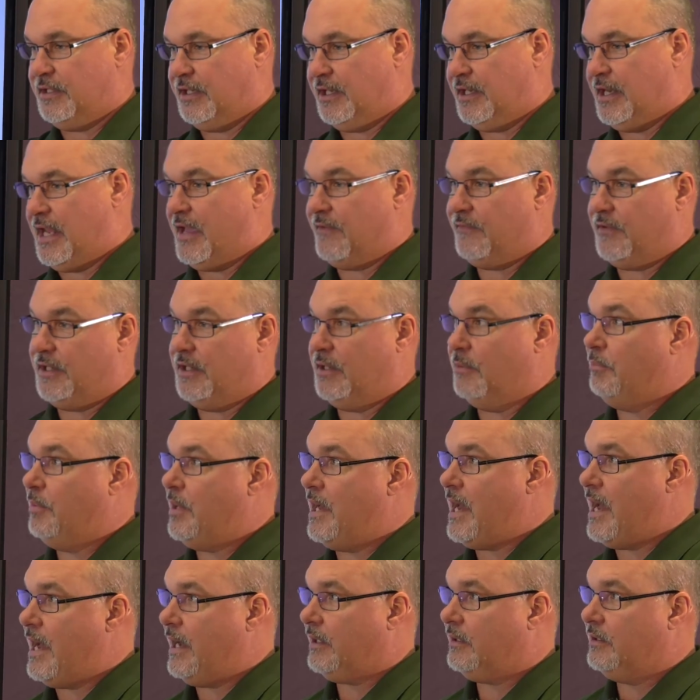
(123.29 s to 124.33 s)
that can have an
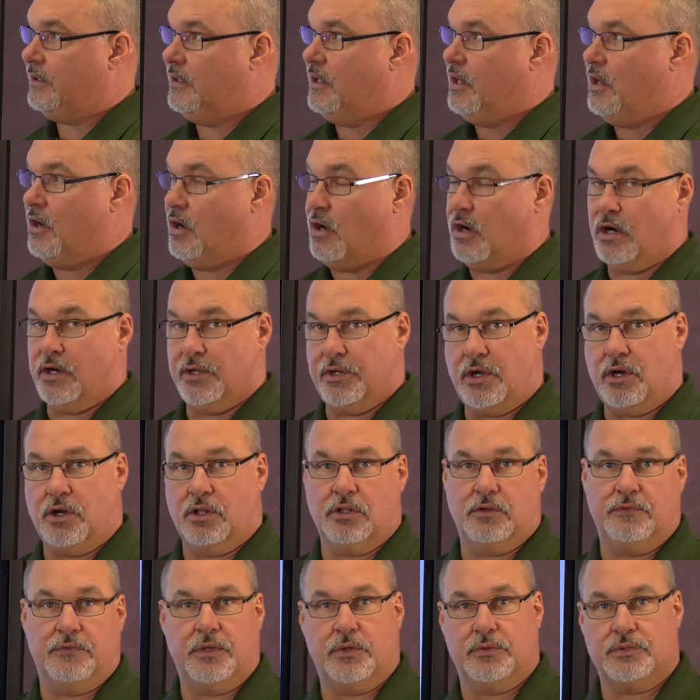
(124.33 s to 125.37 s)
impact on
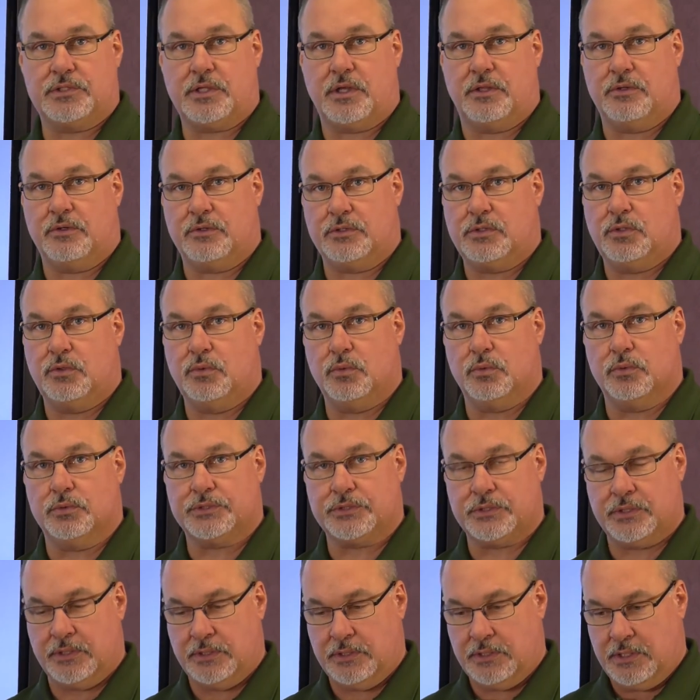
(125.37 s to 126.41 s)
all of those other
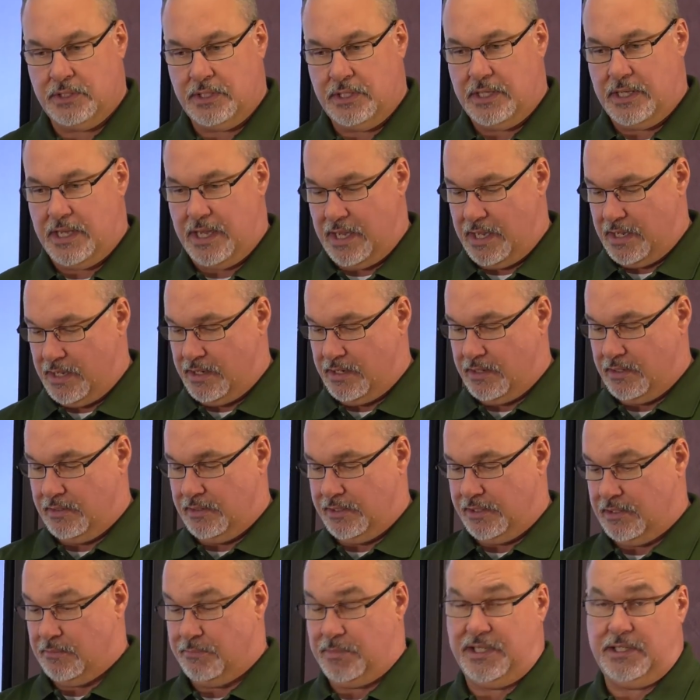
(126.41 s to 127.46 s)
tools. Uh,
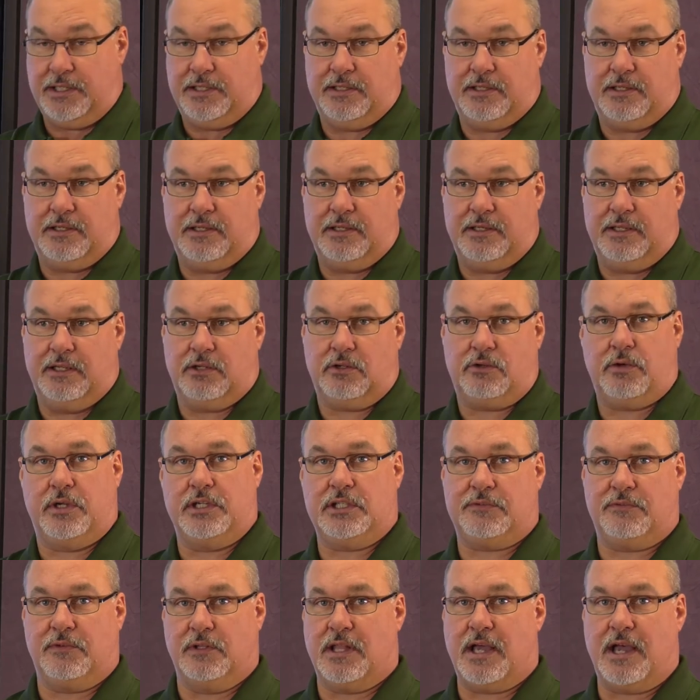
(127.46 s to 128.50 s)
it could be uh,
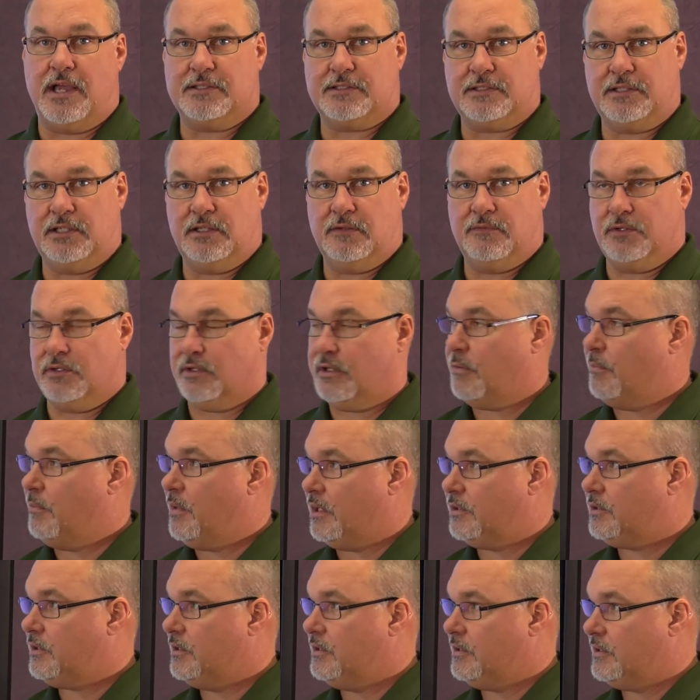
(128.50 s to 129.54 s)
increased velocity of your
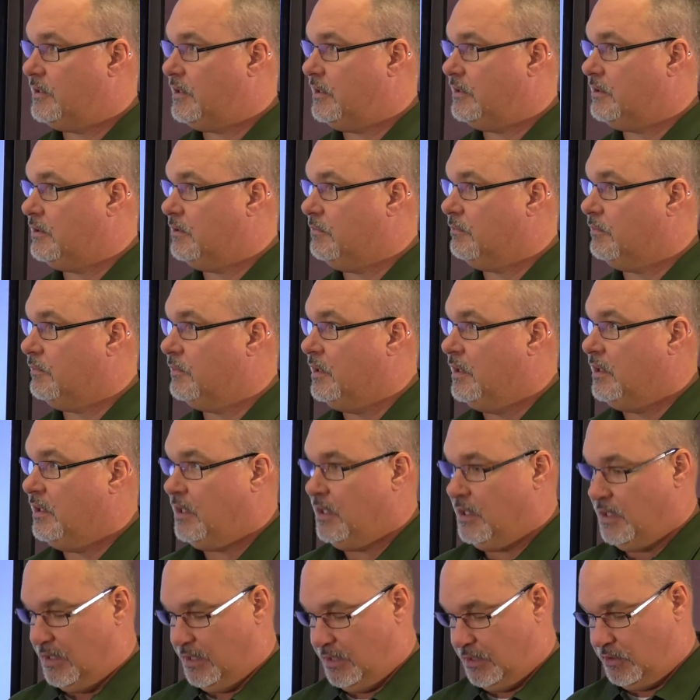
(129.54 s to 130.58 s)
combustion system. Mm
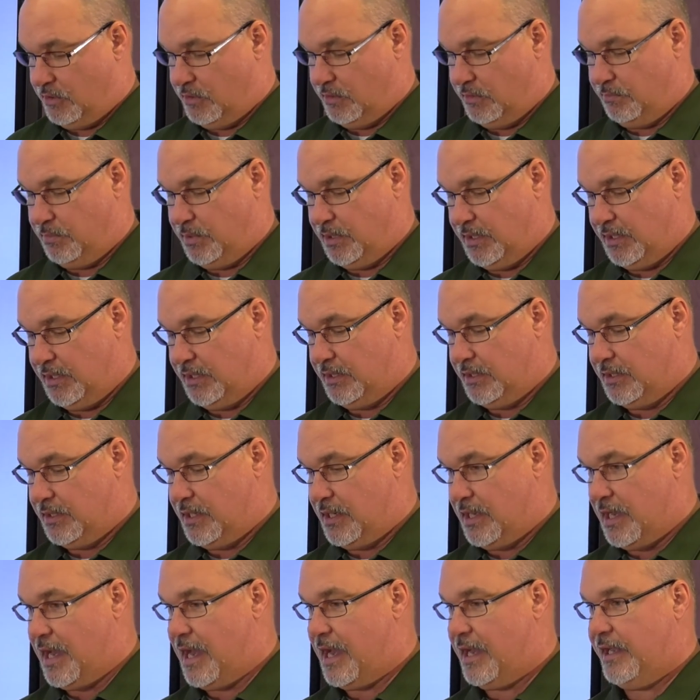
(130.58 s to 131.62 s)
-hmm. It could be
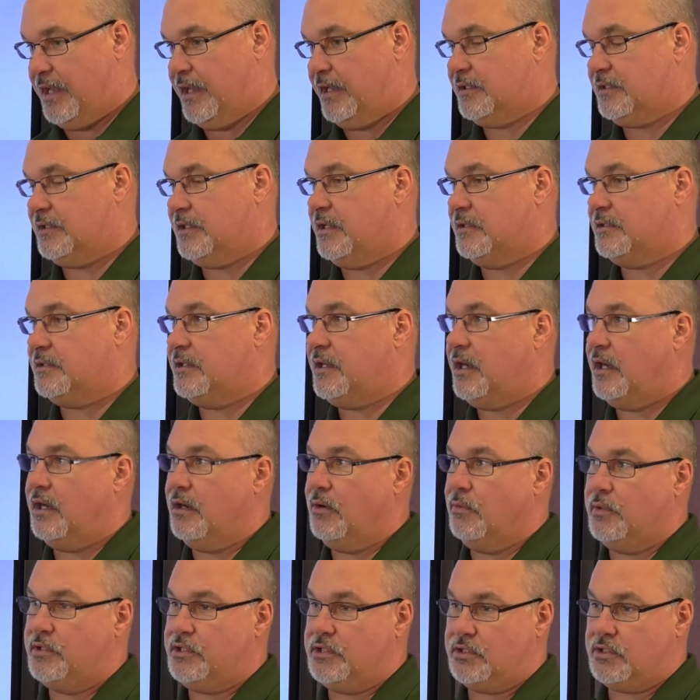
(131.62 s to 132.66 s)
uh, high excess
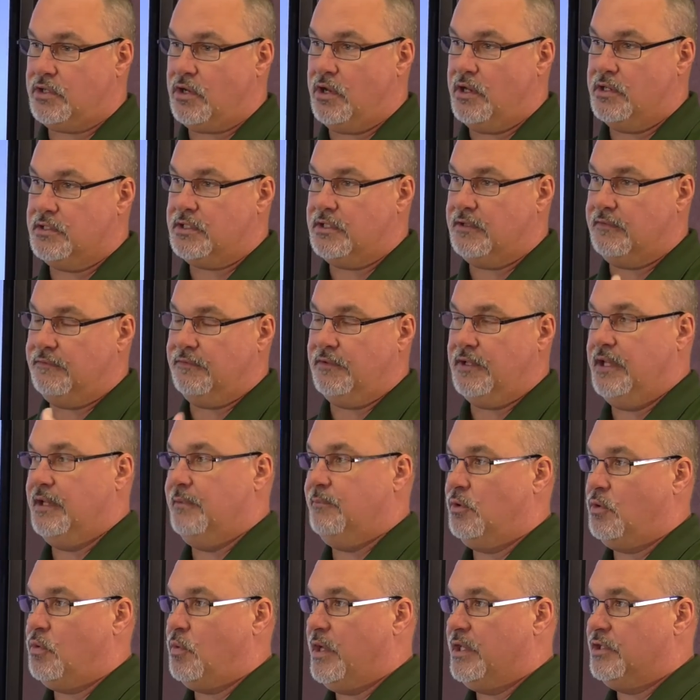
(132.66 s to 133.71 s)
air, which is causing
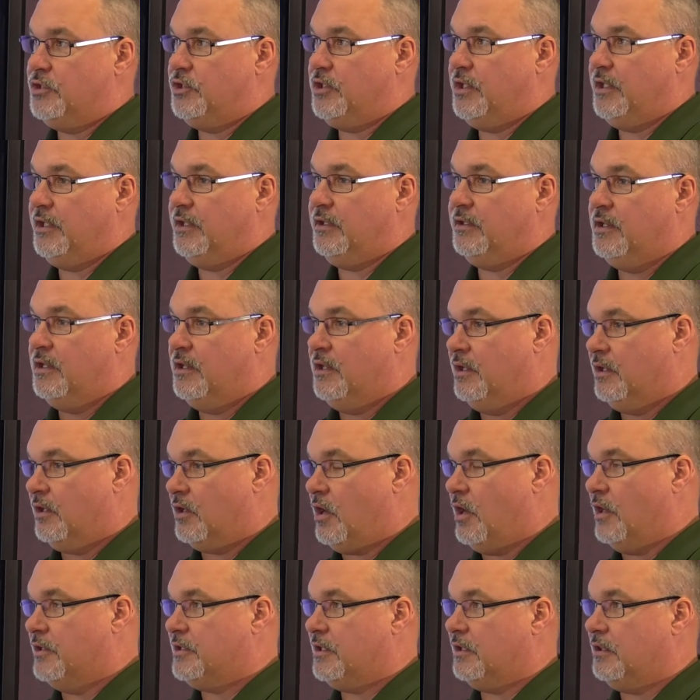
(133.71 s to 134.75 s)
flame quenching,
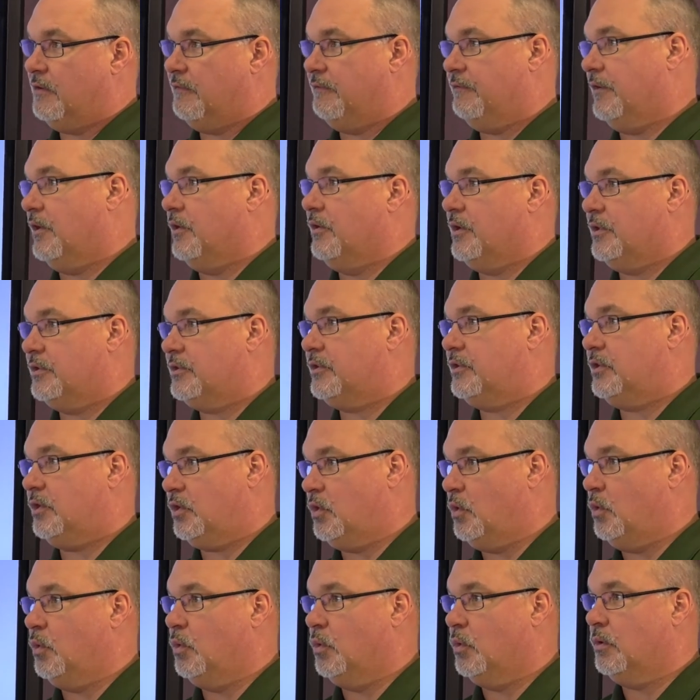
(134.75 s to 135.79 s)
causing the furnace to
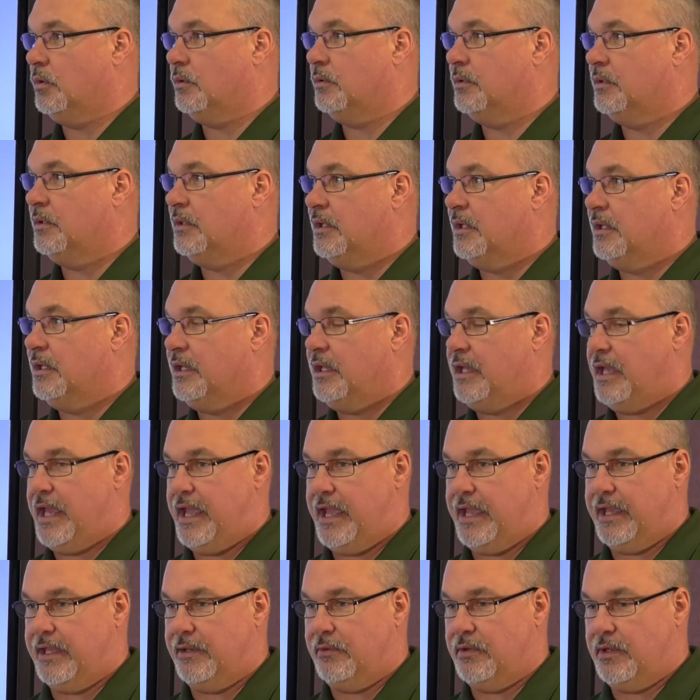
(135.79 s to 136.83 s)
cool. Mm -hmm.
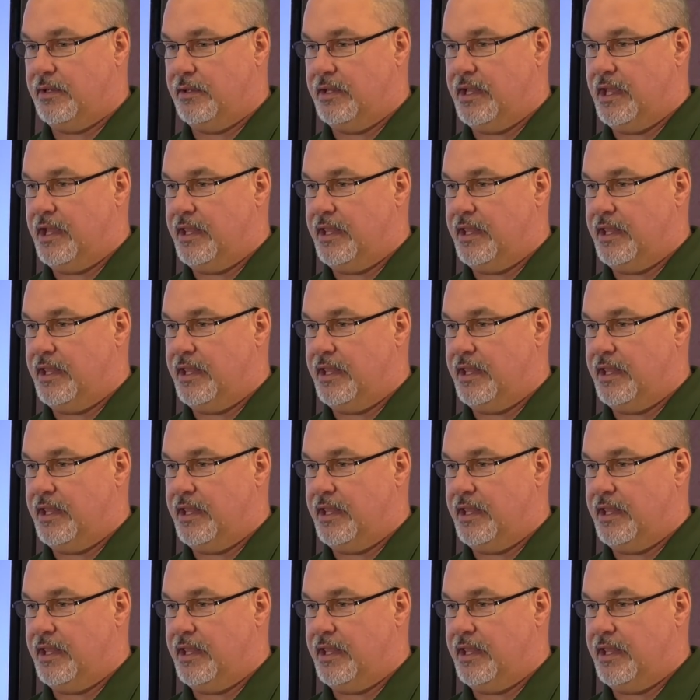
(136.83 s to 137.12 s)
And